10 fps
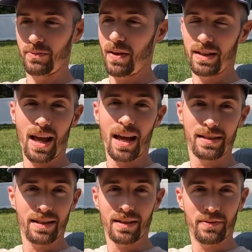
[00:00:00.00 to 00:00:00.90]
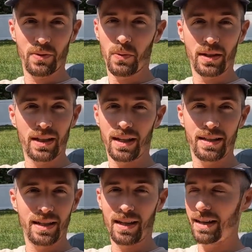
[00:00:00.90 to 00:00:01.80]
fantastic for the work that they
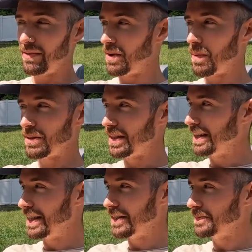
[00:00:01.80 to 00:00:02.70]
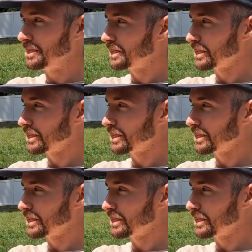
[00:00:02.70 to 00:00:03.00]
did and what I'm seeing here.